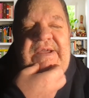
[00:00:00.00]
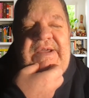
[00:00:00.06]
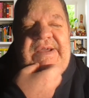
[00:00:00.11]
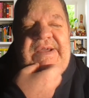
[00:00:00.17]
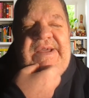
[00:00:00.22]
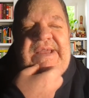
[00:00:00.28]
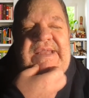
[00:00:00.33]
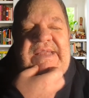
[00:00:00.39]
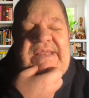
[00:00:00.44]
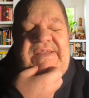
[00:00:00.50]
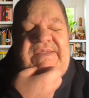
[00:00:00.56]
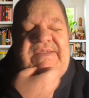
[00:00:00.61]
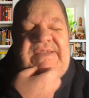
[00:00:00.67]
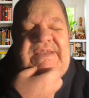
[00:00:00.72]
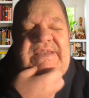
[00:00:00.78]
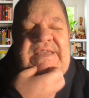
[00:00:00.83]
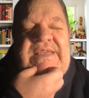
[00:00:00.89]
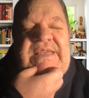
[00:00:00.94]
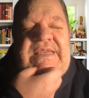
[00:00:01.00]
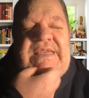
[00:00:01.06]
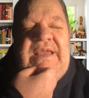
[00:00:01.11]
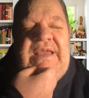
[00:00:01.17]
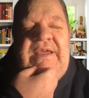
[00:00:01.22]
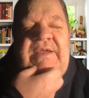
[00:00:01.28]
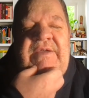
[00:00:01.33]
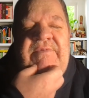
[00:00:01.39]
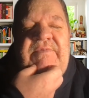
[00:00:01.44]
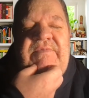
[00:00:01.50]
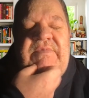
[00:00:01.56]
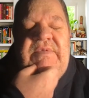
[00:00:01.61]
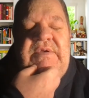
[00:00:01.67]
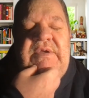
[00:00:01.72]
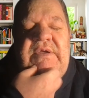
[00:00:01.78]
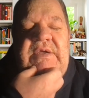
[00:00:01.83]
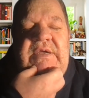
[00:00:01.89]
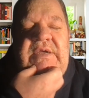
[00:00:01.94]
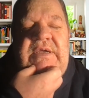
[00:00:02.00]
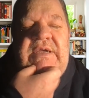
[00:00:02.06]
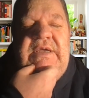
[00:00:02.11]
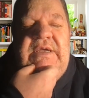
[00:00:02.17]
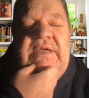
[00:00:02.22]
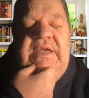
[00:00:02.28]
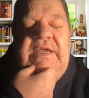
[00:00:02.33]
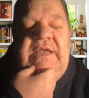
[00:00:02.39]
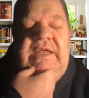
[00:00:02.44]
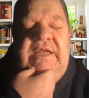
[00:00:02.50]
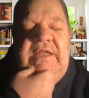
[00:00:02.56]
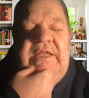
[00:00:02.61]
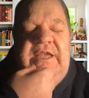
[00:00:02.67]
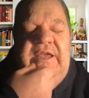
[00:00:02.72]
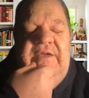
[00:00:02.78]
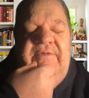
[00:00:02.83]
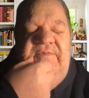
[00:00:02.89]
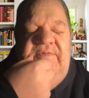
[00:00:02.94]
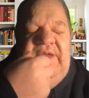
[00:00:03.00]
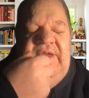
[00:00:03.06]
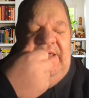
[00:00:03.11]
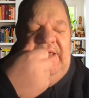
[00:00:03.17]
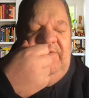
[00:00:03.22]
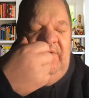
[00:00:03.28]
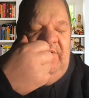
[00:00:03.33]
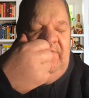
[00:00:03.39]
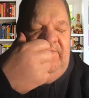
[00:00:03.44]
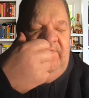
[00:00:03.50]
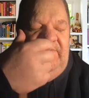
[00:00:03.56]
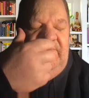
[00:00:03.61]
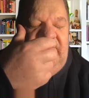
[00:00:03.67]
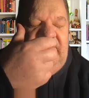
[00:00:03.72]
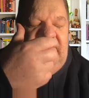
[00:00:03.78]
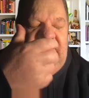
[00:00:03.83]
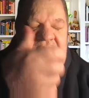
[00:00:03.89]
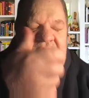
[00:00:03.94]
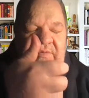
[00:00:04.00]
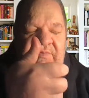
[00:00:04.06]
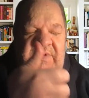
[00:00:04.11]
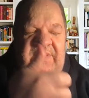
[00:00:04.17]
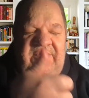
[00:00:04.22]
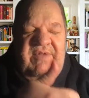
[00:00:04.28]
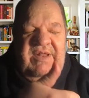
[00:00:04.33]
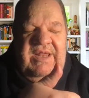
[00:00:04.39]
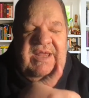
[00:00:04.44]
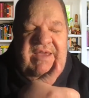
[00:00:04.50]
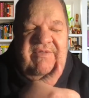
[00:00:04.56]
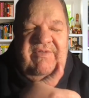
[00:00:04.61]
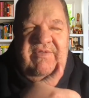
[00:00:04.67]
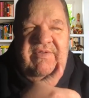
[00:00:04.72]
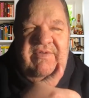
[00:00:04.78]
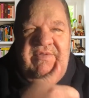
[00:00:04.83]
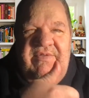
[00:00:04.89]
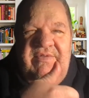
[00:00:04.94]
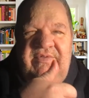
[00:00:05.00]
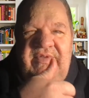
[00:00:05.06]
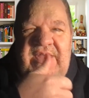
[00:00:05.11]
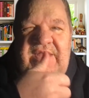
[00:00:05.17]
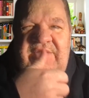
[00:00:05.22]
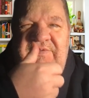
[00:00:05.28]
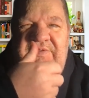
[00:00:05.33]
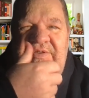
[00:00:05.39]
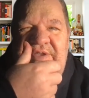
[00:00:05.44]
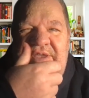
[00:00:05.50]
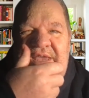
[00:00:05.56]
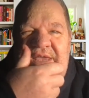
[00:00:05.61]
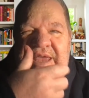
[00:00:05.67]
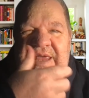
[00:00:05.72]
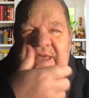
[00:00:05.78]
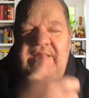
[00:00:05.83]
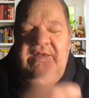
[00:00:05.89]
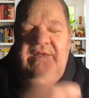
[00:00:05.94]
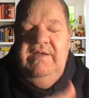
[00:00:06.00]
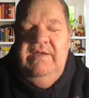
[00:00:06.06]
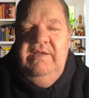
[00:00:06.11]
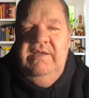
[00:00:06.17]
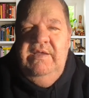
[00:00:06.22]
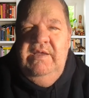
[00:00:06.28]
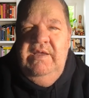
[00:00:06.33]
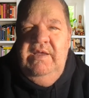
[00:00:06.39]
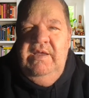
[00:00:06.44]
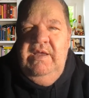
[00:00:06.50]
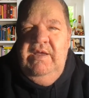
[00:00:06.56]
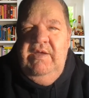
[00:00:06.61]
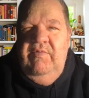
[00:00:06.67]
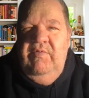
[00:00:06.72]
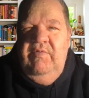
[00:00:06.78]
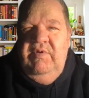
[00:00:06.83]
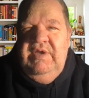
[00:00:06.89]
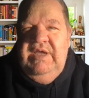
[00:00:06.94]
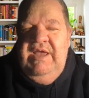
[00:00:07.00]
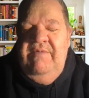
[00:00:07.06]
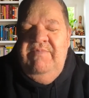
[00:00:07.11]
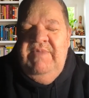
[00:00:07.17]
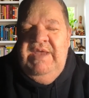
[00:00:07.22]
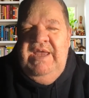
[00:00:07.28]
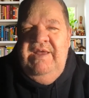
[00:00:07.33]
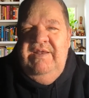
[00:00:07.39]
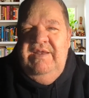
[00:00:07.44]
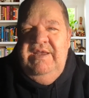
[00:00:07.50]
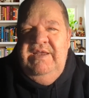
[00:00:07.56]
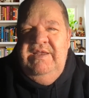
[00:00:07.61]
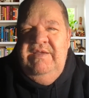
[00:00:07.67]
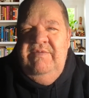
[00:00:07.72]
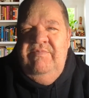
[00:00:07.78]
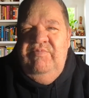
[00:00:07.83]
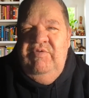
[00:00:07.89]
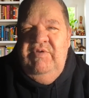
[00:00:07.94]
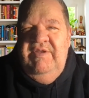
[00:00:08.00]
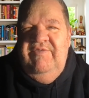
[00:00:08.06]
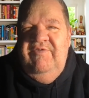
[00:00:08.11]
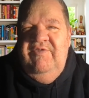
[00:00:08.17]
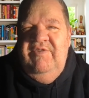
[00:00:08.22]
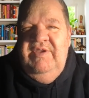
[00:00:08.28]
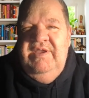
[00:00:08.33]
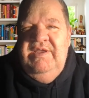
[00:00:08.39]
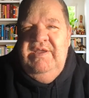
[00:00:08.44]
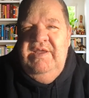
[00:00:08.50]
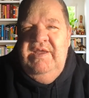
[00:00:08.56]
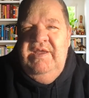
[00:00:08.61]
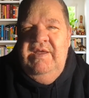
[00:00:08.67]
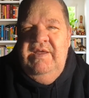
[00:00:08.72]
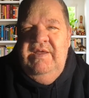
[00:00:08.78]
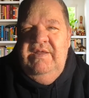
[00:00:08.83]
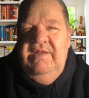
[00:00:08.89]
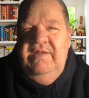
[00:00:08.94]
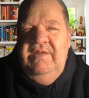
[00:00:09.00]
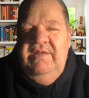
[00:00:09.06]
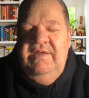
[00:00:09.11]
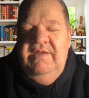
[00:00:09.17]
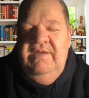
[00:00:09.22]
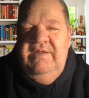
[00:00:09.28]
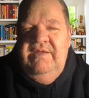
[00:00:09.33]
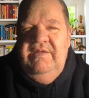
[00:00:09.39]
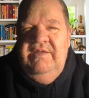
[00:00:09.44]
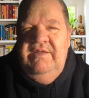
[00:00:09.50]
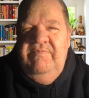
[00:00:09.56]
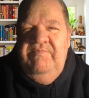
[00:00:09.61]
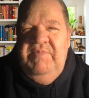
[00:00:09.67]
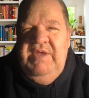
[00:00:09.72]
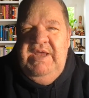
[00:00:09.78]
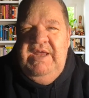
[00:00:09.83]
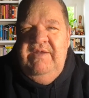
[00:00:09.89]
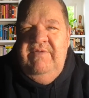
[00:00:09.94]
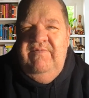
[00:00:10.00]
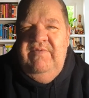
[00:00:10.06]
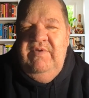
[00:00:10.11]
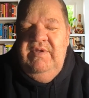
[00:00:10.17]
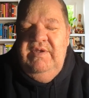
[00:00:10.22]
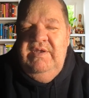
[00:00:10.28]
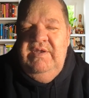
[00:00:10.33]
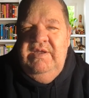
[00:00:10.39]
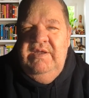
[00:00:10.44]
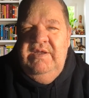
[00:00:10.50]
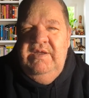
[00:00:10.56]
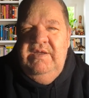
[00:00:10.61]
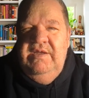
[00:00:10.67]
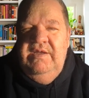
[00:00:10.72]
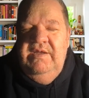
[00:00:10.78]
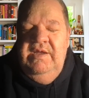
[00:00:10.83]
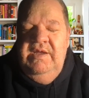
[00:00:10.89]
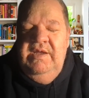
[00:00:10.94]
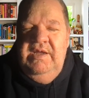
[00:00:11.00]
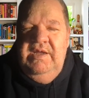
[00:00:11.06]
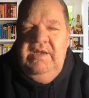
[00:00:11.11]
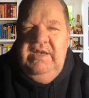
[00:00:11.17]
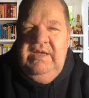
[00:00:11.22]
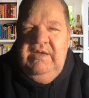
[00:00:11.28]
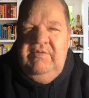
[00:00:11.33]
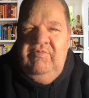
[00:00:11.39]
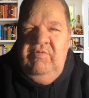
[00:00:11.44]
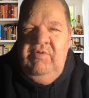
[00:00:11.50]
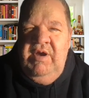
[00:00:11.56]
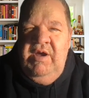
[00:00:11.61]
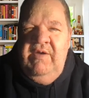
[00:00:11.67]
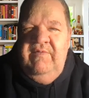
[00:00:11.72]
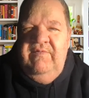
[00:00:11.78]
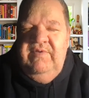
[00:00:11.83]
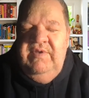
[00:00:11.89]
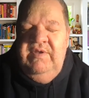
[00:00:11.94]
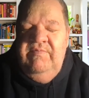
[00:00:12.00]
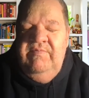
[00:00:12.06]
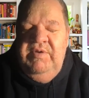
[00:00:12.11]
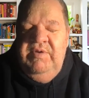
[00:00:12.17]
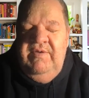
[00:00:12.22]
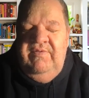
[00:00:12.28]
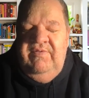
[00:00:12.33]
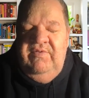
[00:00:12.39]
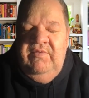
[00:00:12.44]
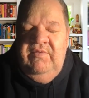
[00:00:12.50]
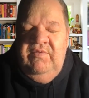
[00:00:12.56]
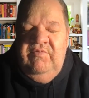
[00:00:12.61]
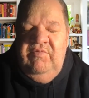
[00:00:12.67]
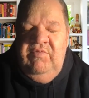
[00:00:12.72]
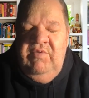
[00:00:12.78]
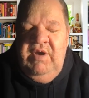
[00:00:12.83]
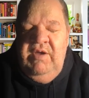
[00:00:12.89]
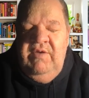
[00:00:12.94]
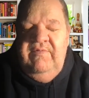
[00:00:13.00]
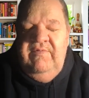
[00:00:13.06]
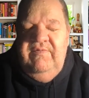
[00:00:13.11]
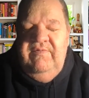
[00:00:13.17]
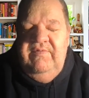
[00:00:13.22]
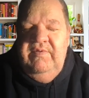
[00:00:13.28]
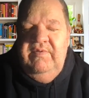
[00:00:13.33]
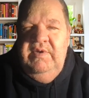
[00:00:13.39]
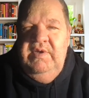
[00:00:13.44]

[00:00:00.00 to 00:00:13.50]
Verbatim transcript: I can see um, the effect of the revelations that you get will come out in your preaching. Uh, the the benefit, the the growth, the personal growth